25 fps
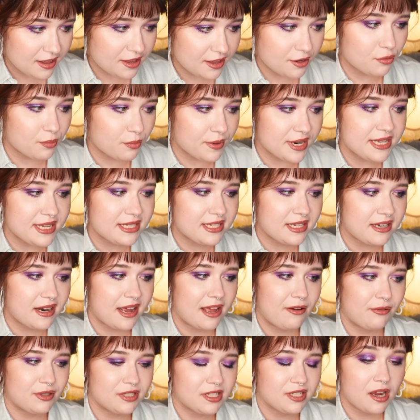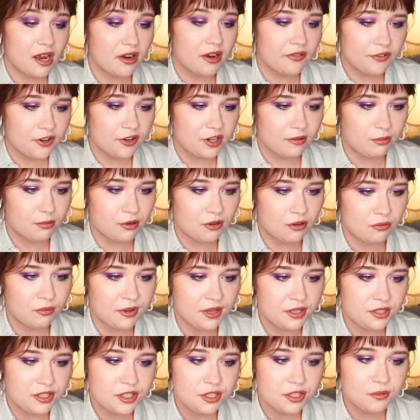the reason I was comfortable
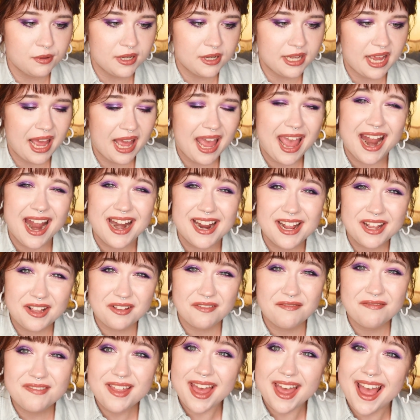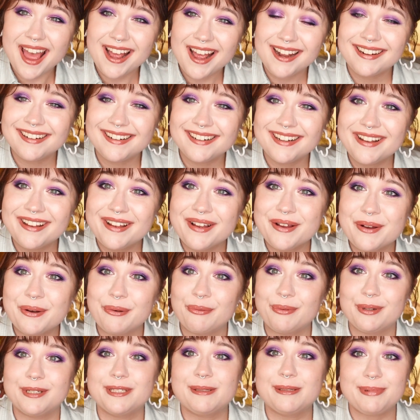with doing any of that
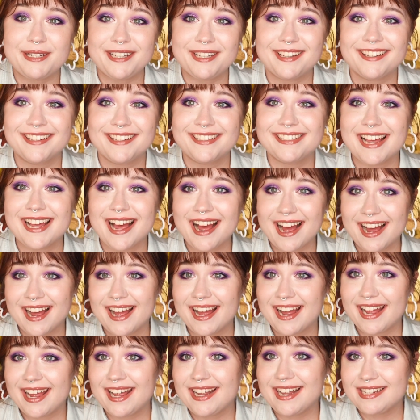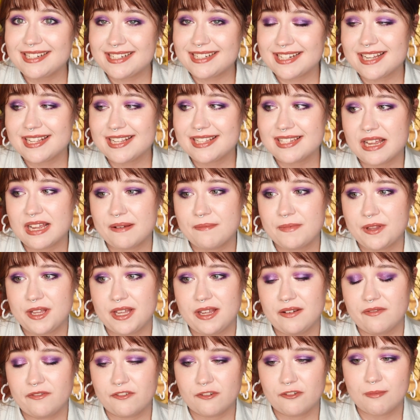was because I did
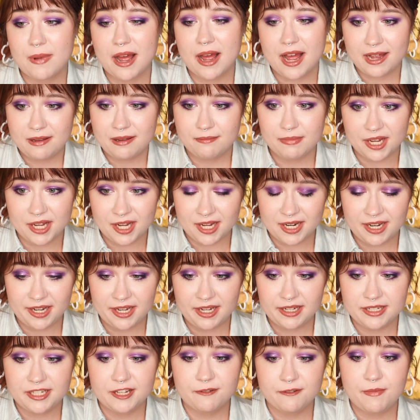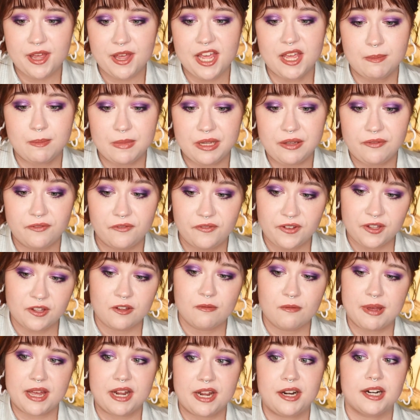something for my body to make me
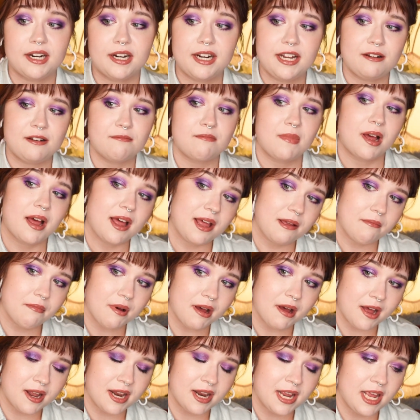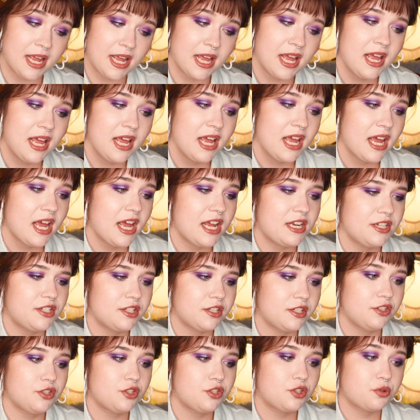feel better in my body and
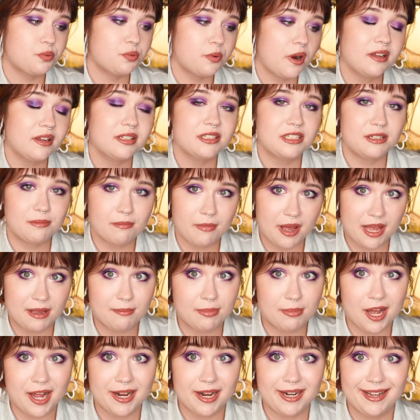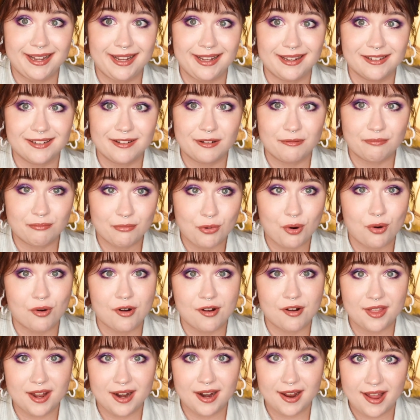to trust my body
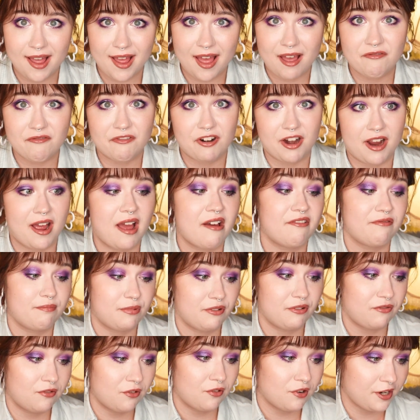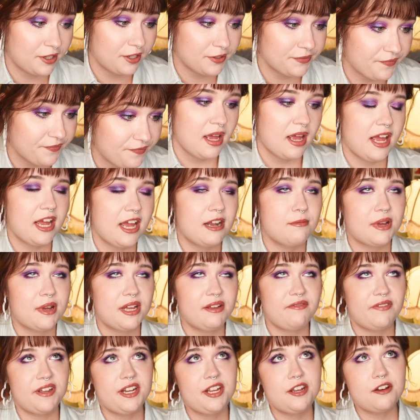more than I ever have before. In
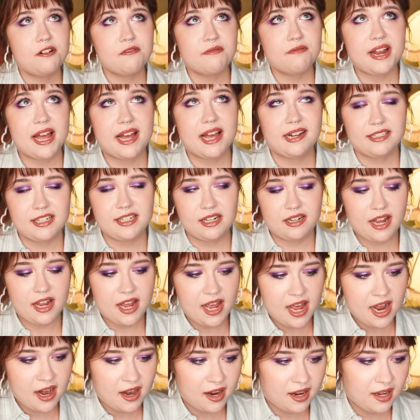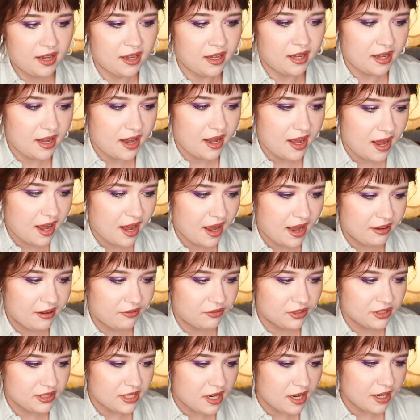my video reacting to Anna, I
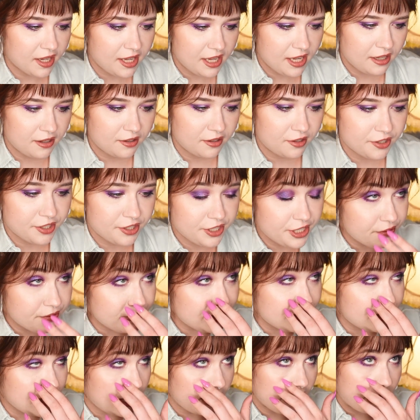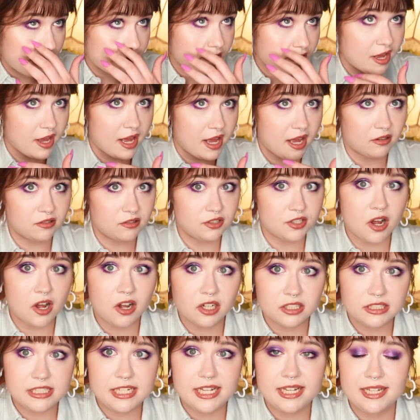was talking, or she was talking about how
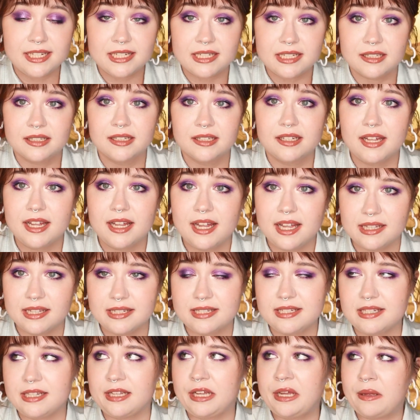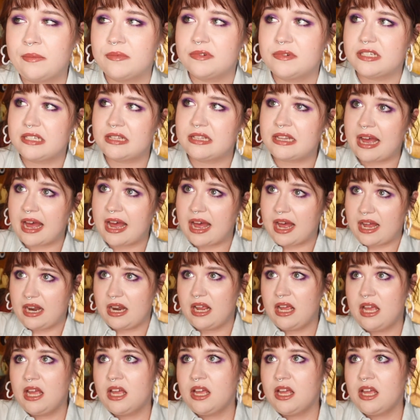daunting it seemed that